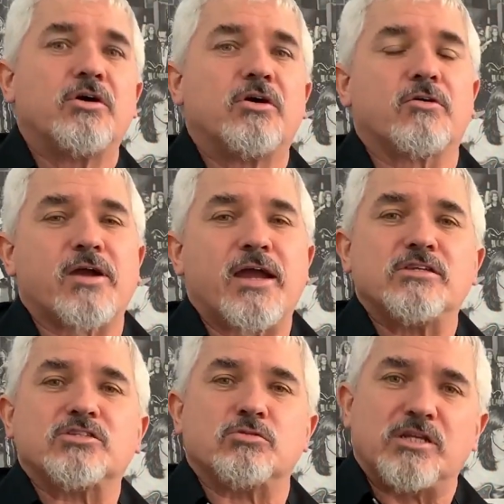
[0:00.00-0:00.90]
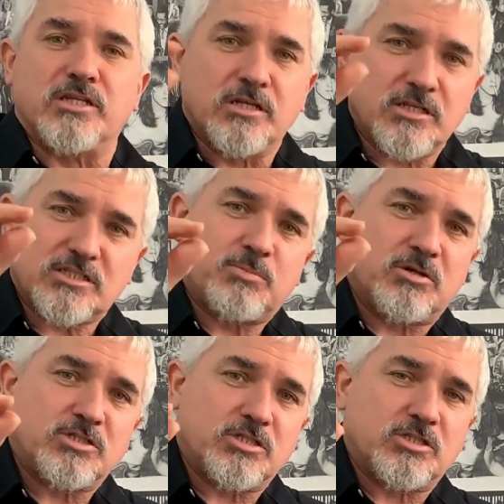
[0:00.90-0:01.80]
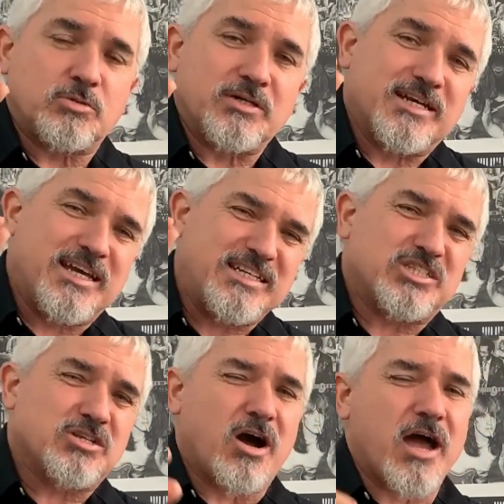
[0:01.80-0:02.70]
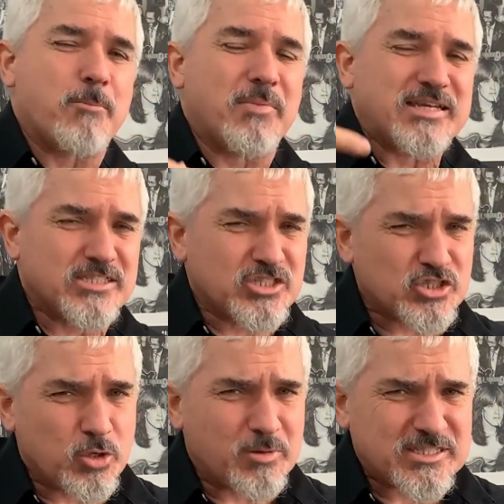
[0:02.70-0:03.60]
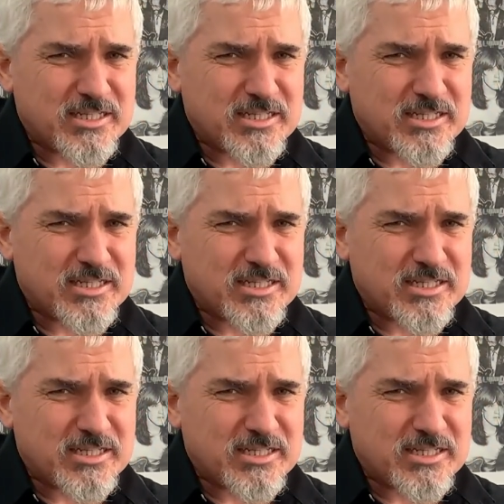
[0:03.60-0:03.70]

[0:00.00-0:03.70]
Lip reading: Alright, so a little exposure to it each time makes it so much